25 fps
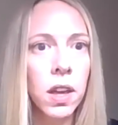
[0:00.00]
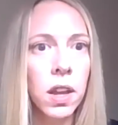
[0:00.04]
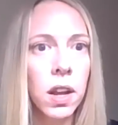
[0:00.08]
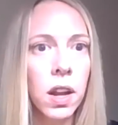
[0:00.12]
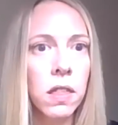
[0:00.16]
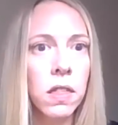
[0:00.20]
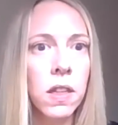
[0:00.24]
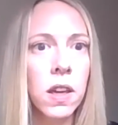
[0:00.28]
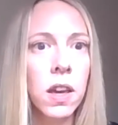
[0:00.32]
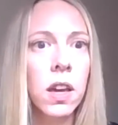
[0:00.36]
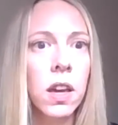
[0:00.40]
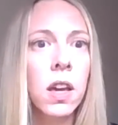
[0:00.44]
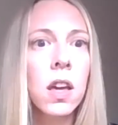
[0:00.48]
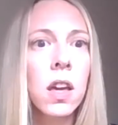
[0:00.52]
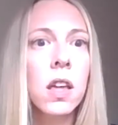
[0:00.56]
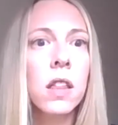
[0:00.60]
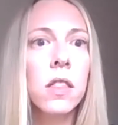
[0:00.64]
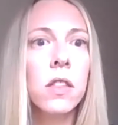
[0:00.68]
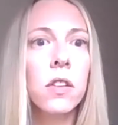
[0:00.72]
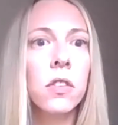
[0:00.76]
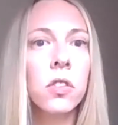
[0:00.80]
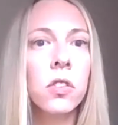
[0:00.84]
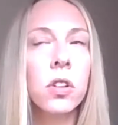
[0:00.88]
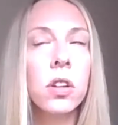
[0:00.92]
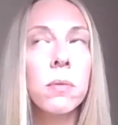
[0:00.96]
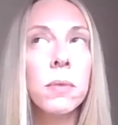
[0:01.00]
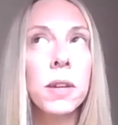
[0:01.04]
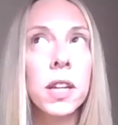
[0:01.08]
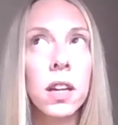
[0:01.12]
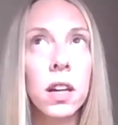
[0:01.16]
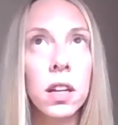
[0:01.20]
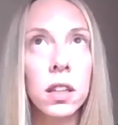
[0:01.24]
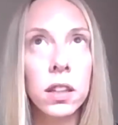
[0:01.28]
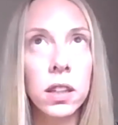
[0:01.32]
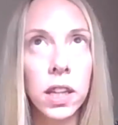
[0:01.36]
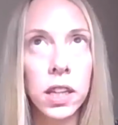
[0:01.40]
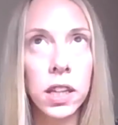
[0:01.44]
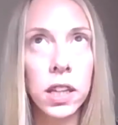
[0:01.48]
And I think there's going to be,
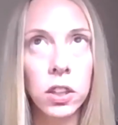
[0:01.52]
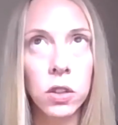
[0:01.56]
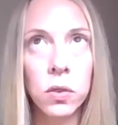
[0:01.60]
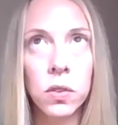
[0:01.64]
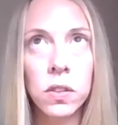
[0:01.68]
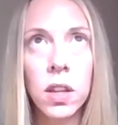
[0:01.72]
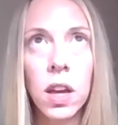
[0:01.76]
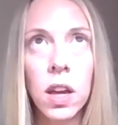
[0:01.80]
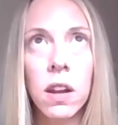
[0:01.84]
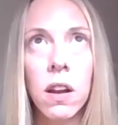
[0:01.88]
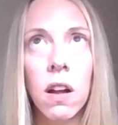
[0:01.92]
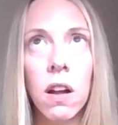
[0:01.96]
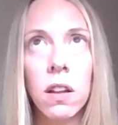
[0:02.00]
like you said,